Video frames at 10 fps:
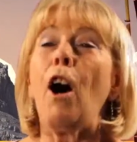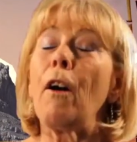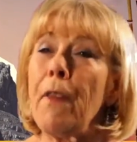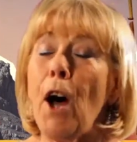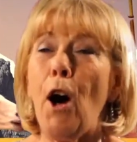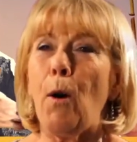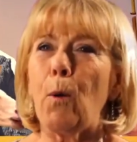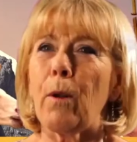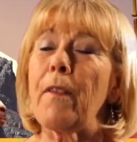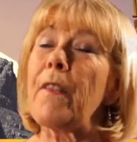On the
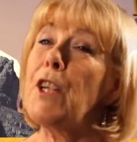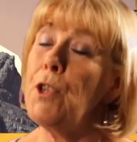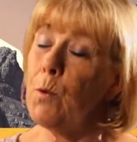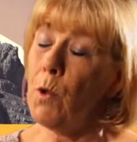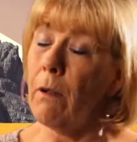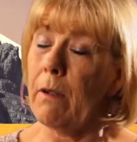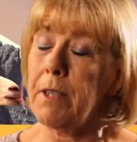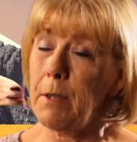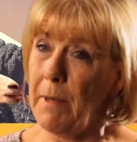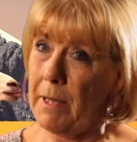whole, they do
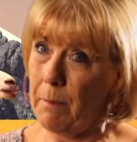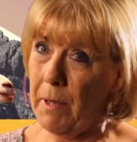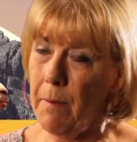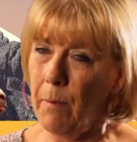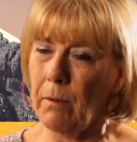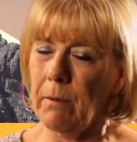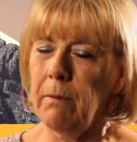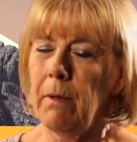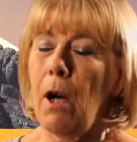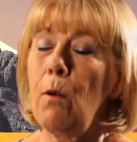not spit at people.
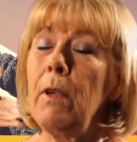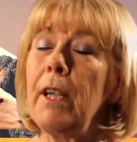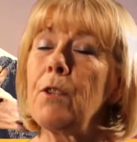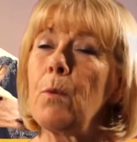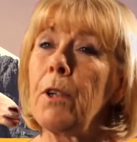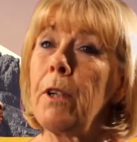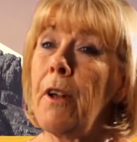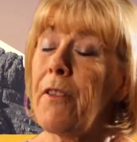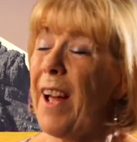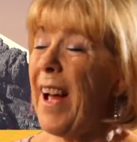Only at one
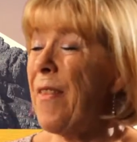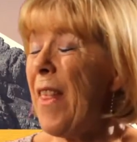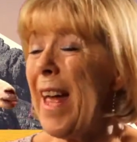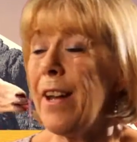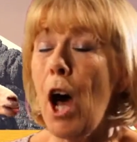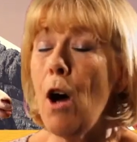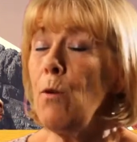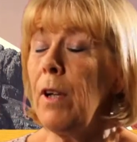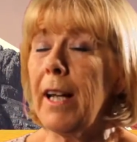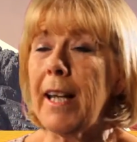another, and then
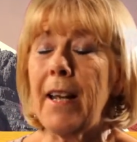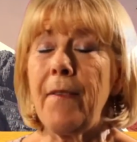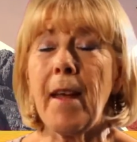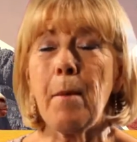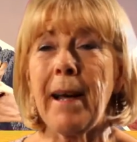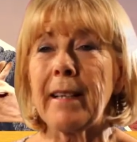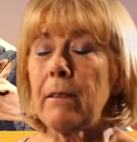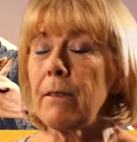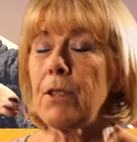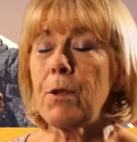only in their
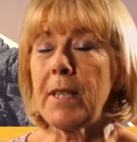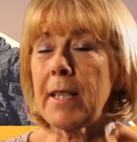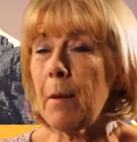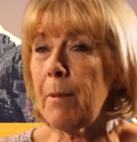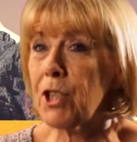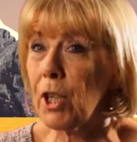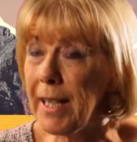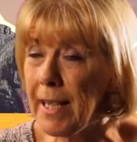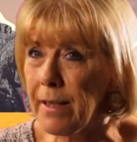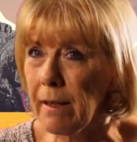battles to establish a
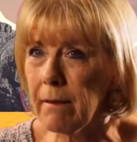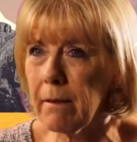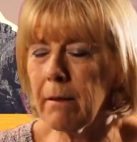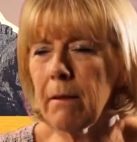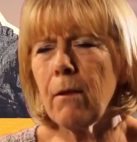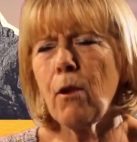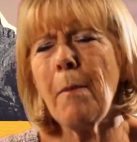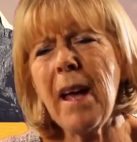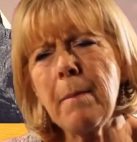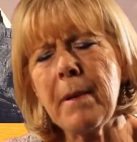leader.
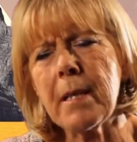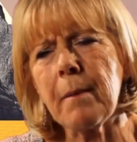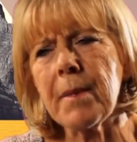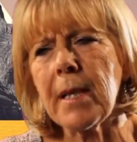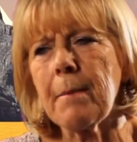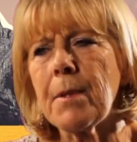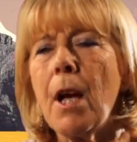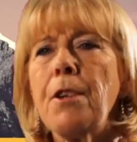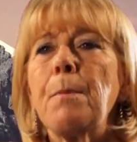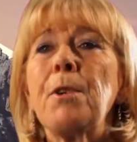Or maybe sometimes
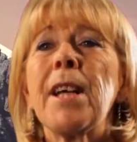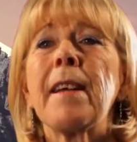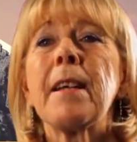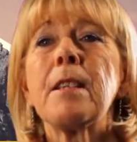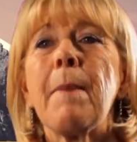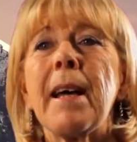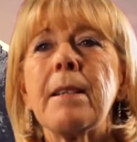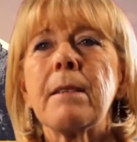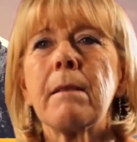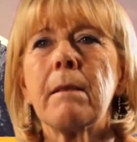to protect their
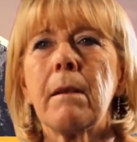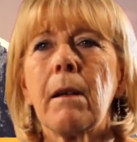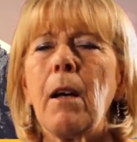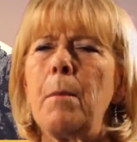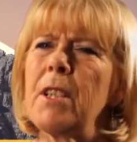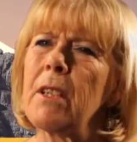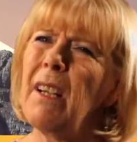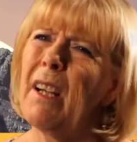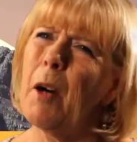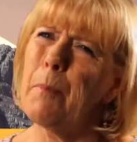space. Llamas
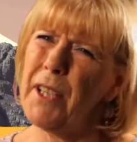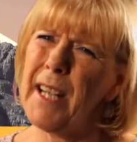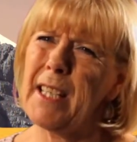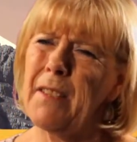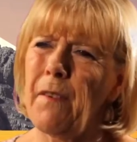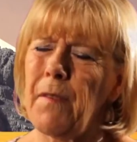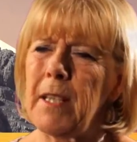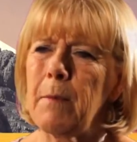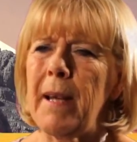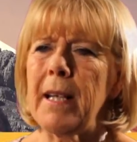are protective of
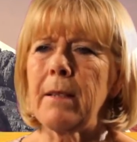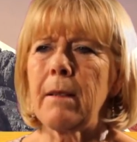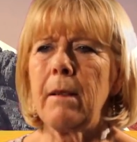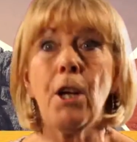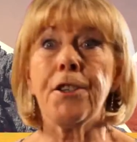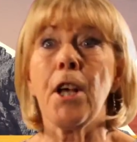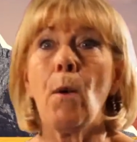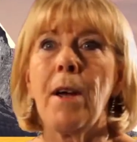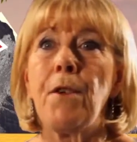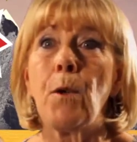their space.
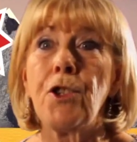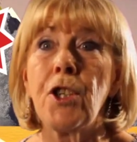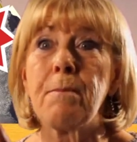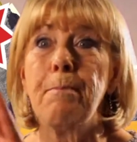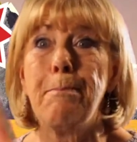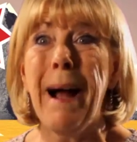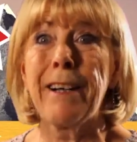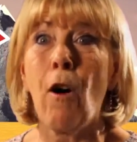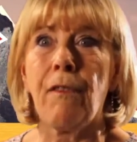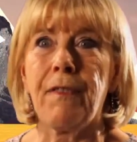So if you could just
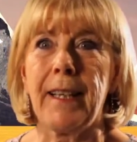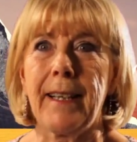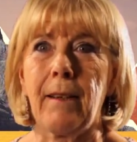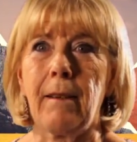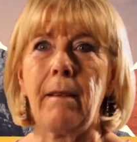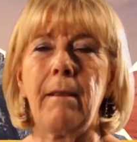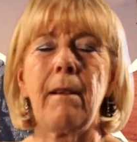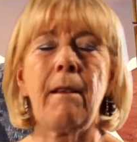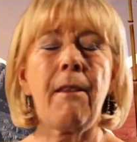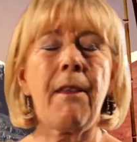back off a little.
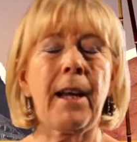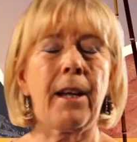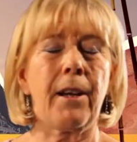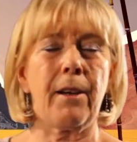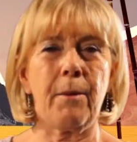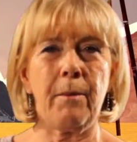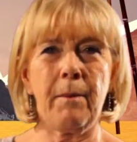Thank you.